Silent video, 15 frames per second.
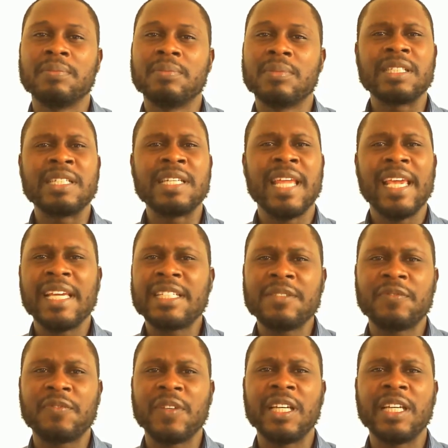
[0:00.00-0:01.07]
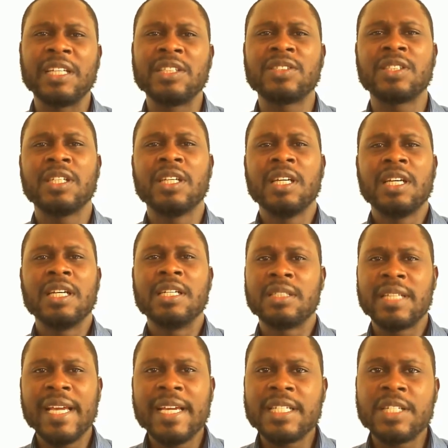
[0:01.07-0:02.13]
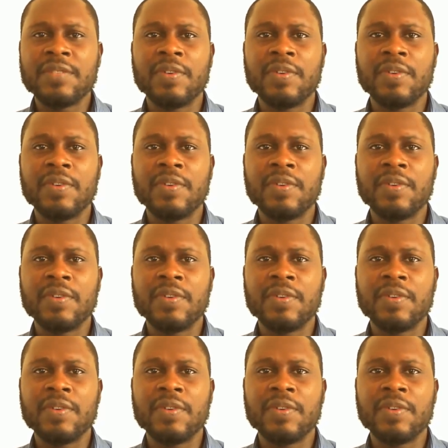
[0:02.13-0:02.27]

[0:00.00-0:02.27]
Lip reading: negative feelings, negative